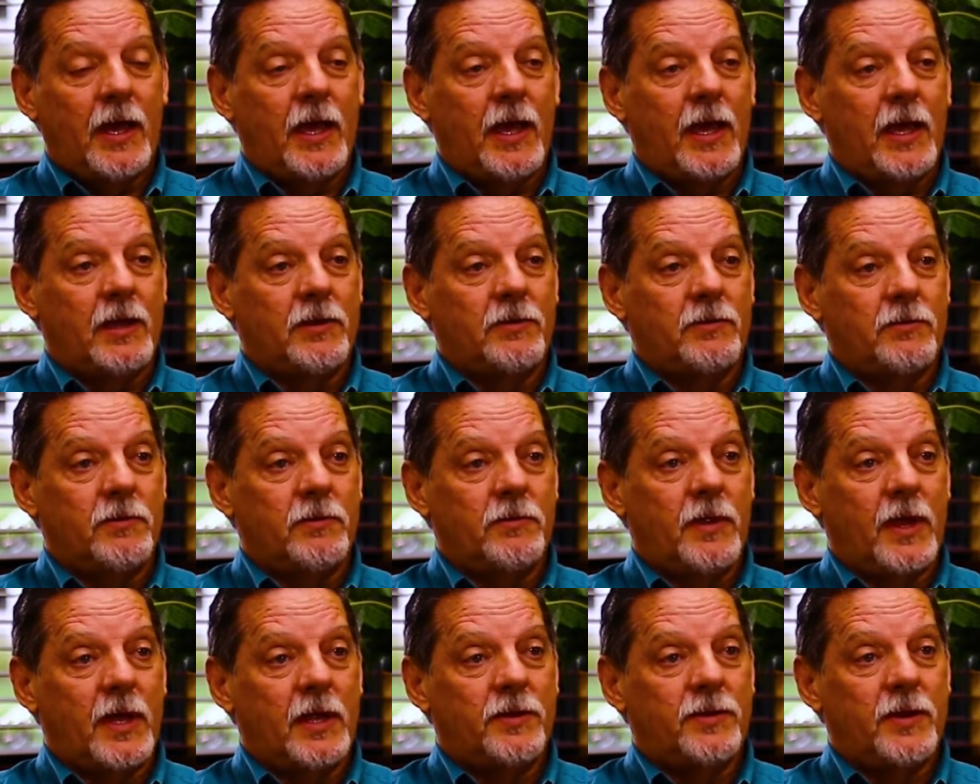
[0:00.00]

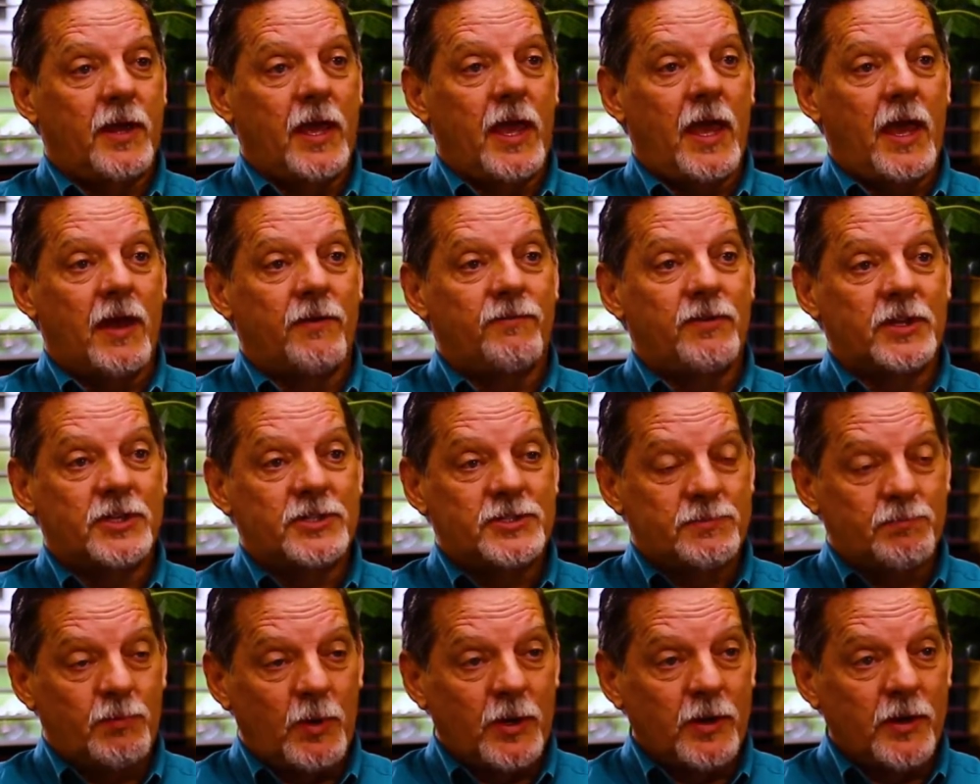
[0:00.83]
and that they have
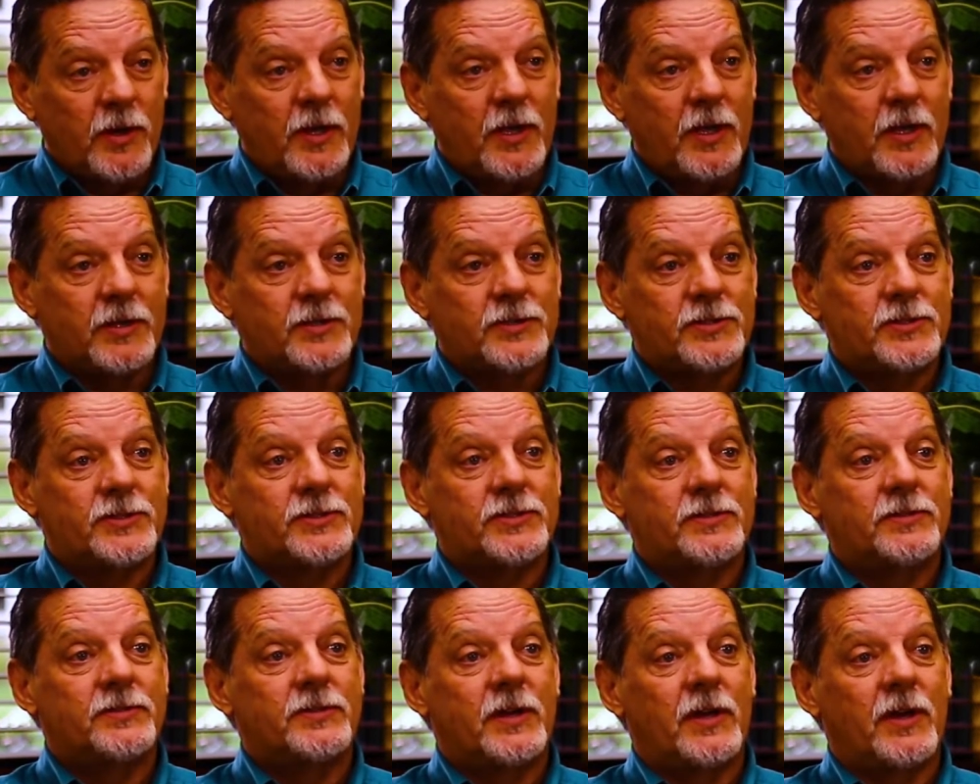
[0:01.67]

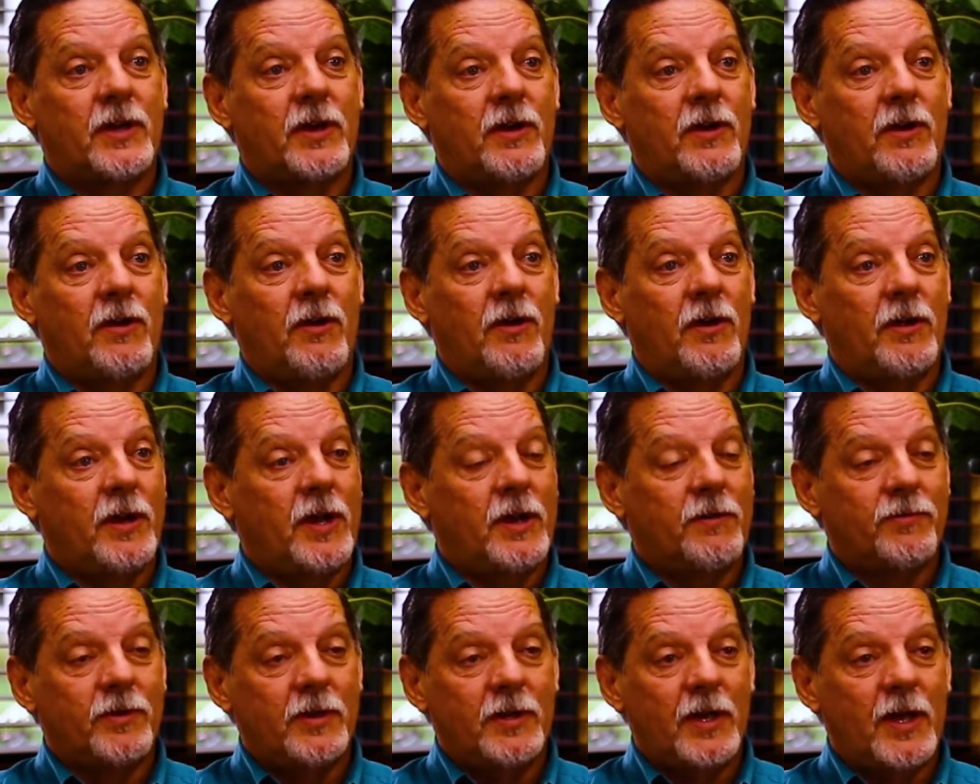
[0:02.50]
experience
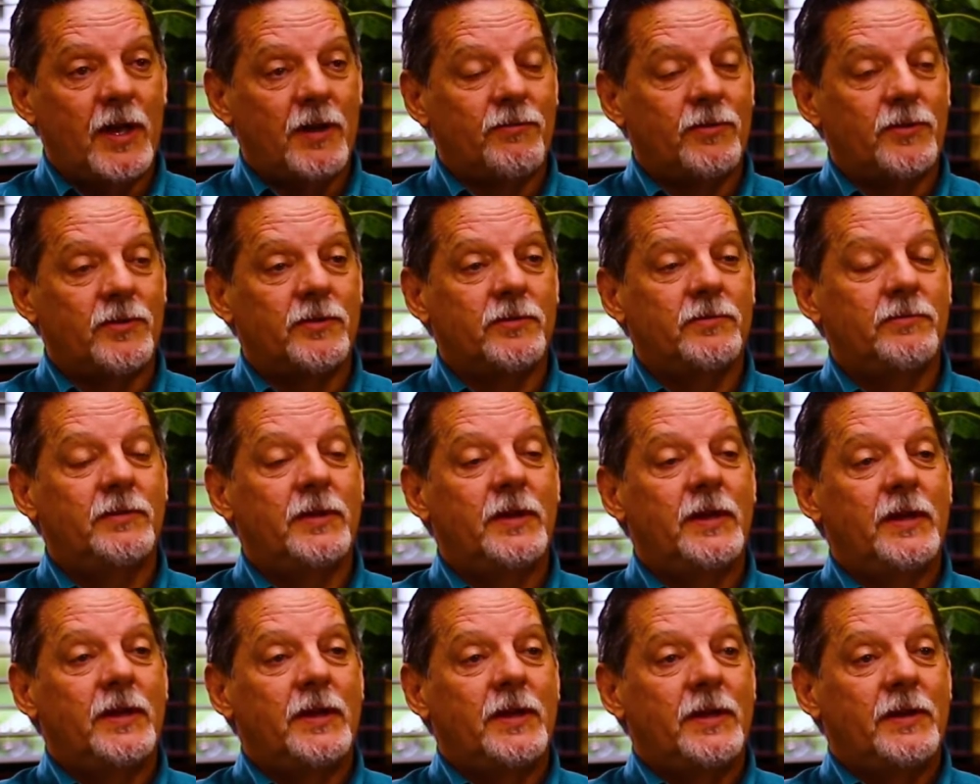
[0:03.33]
on every level,
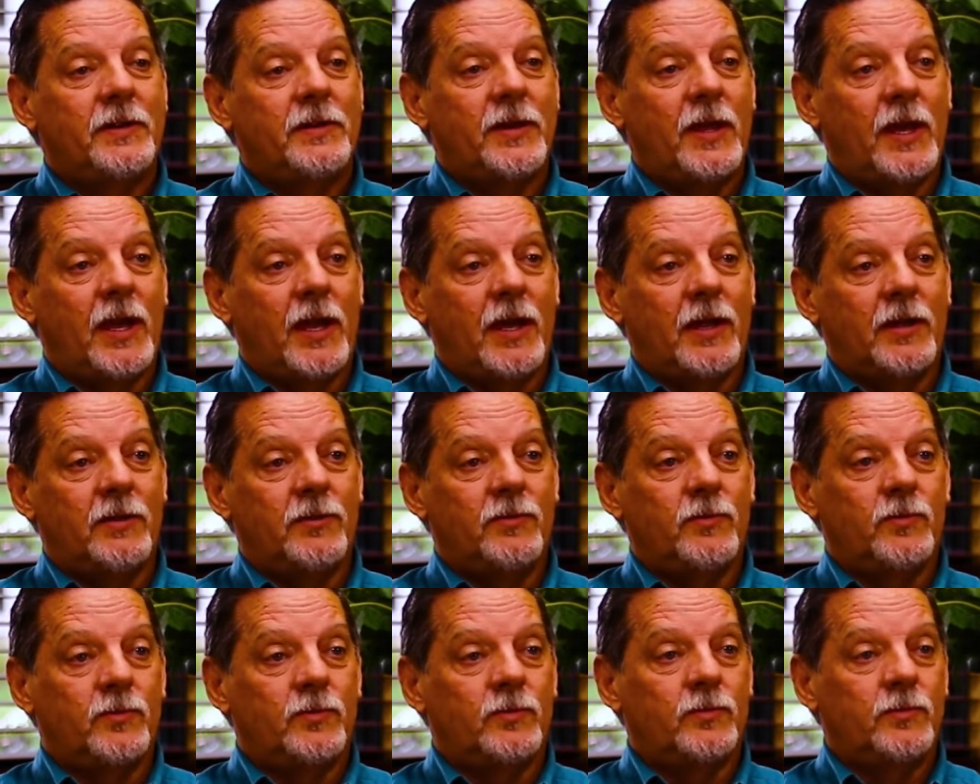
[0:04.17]

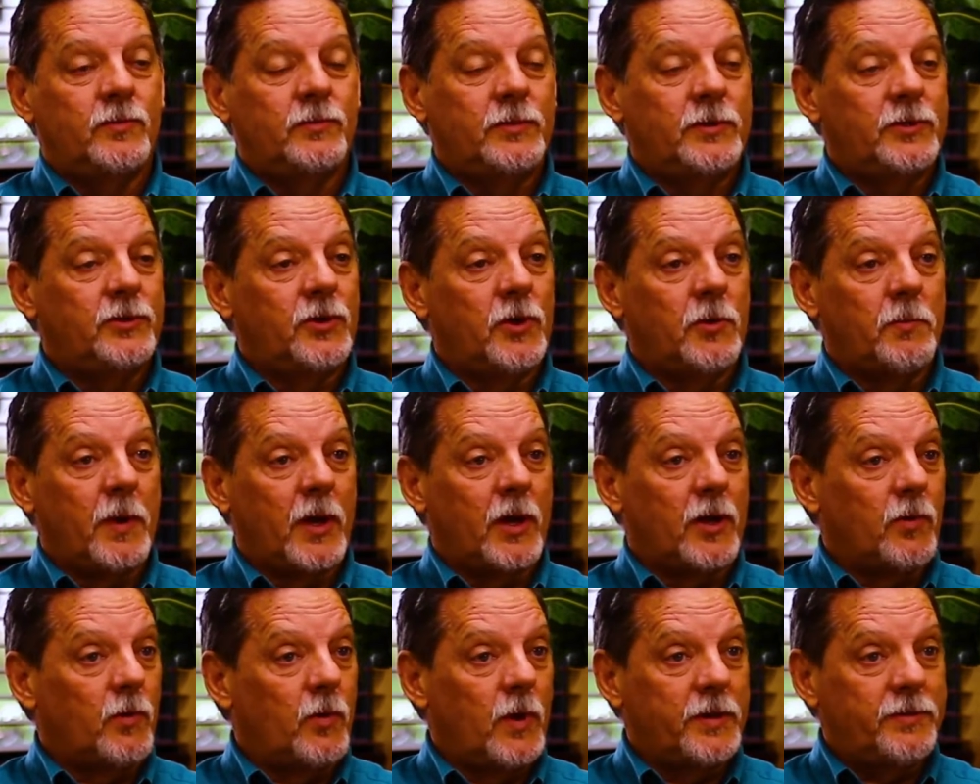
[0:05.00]
that no
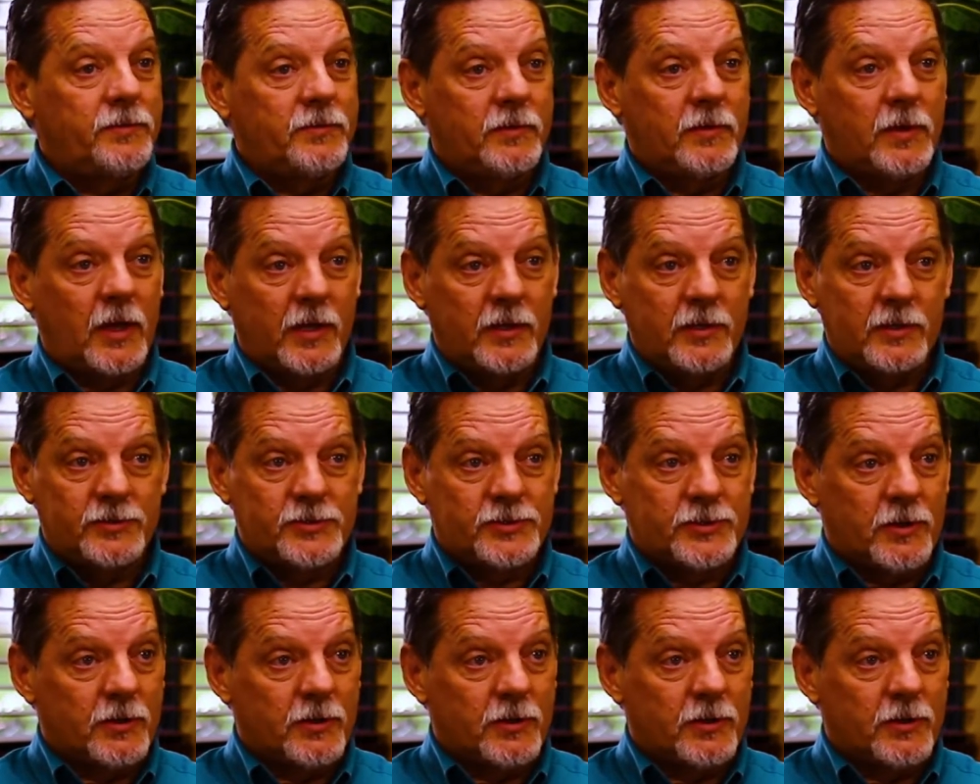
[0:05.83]
matter what kind of